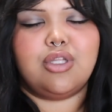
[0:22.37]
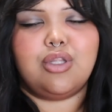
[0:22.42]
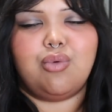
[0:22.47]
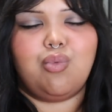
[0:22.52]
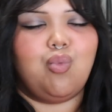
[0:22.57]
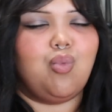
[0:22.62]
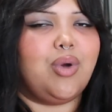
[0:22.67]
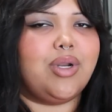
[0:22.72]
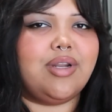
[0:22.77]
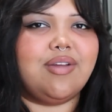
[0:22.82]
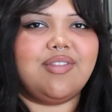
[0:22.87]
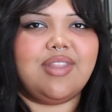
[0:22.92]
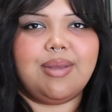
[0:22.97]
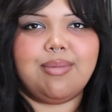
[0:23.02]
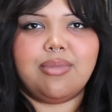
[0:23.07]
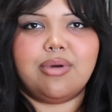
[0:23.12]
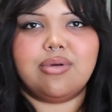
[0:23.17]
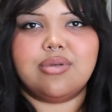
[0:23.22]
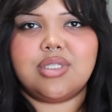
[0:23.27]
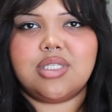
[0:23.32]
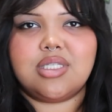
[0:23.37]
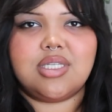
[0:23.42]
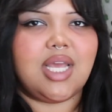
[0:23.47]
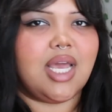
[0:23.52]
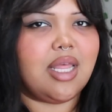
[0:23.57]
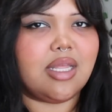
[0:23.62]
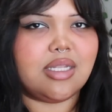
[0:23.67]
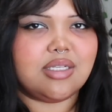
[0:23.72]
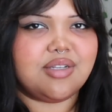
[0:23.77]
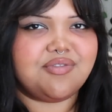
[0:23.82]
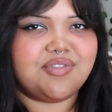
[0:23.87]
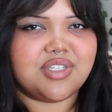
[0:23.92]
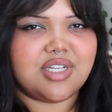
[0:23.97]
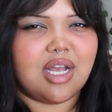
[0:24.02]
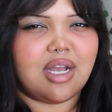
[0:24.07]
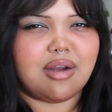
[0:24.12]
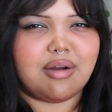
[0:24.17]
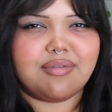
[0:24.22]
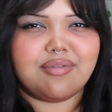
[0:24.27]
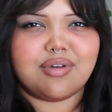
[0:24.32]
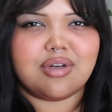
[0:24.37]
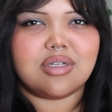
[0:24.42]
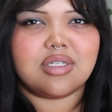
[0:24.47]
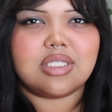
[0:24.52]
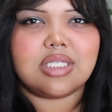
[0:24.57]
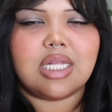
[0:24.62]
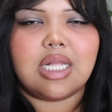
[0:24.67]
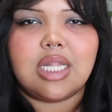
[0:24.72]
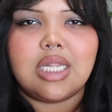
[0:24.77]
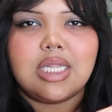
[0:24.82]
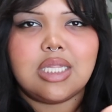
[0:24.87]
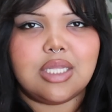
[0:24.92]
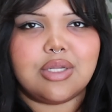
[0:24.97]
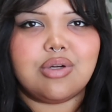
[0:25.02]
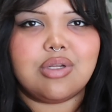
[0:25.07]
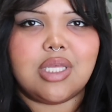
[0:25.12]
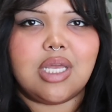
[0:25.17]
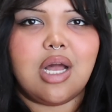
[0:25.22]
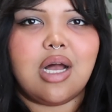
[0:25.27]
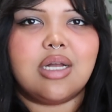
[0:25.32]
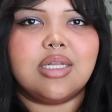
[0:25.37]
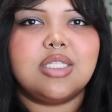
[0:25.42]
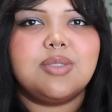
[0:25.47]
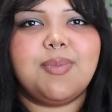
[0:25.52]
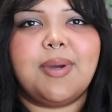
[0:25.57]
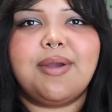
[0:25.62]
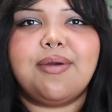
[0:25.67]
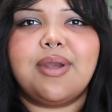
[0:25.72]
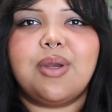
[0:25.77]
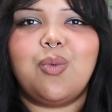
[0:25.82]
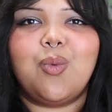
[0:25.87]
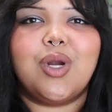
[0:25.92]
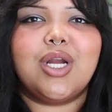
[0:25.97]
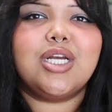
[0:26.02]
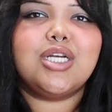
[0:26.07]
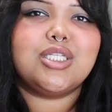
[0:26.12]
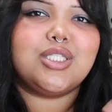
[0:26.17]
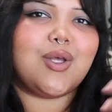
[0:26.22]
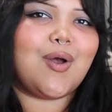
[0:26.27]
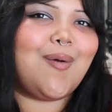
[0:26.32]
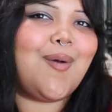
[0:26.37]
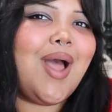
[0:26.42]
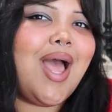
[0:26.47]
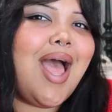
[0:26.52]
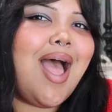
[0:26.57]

One of the most talented photographers, literally awe-inspiring work. So